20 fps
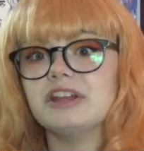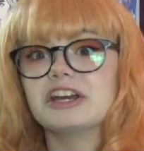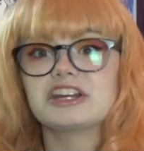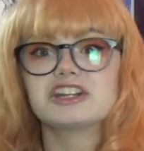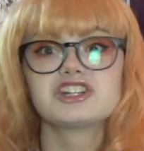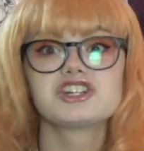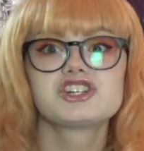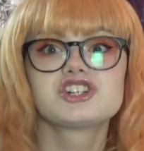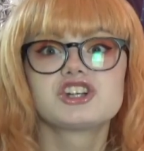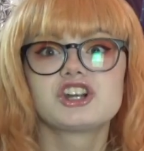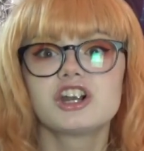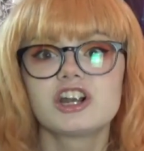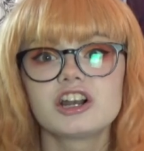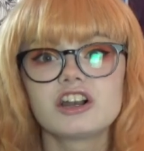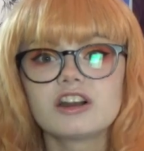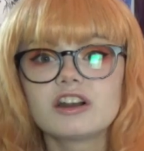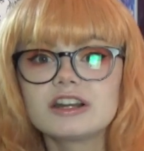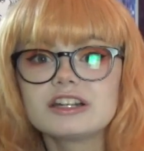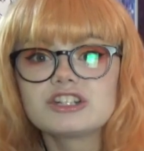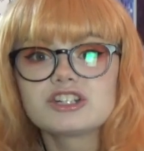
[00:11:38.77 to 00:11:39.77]
like, a
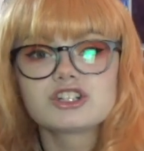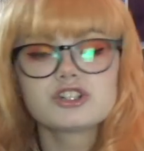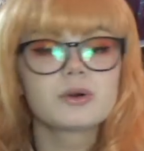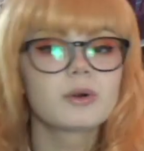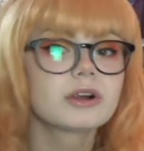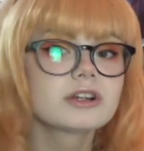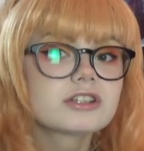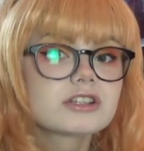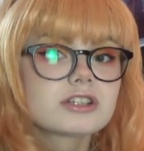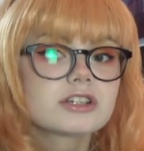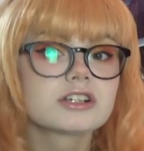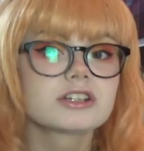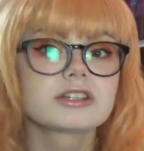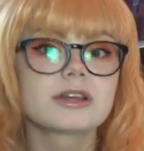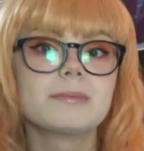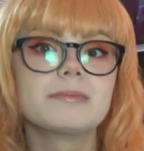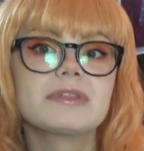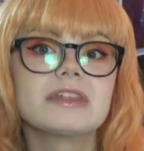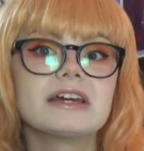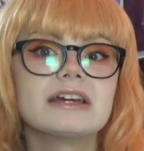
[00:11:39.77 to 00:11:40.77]
shirt and shorts or
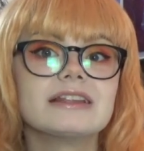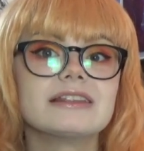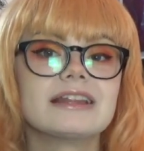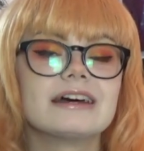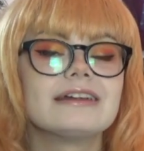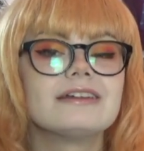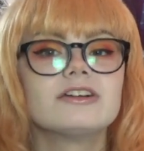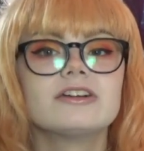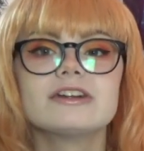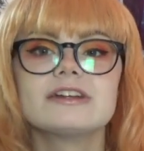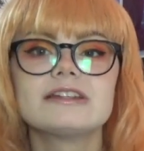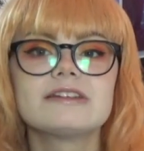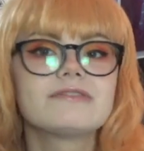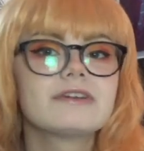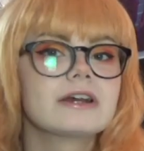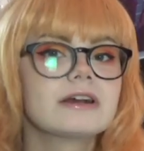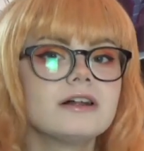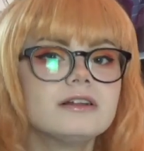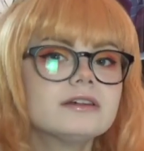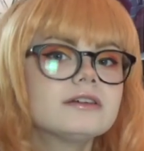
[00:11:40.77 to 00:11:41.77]
something that are a
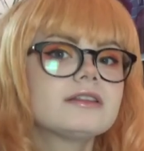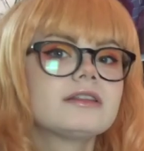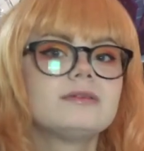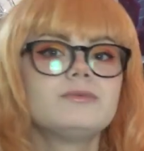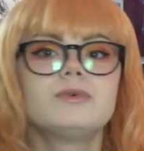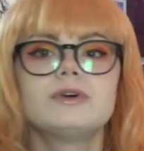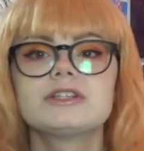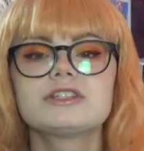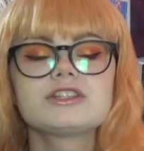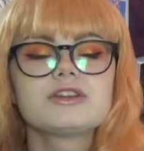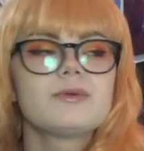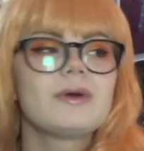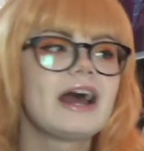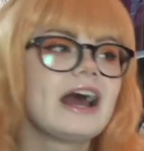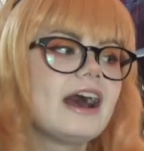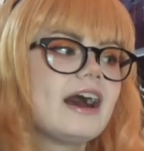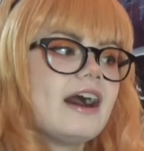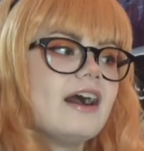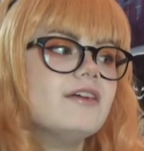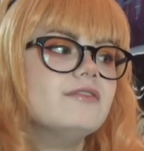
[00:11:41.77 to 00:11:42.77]
different color than ones you
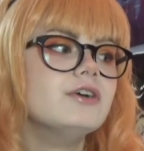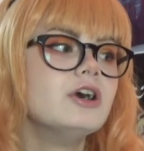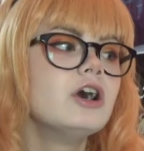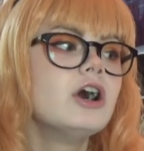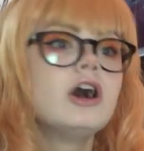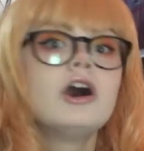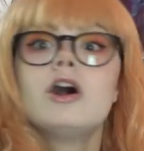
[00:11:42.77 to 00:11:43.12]
have.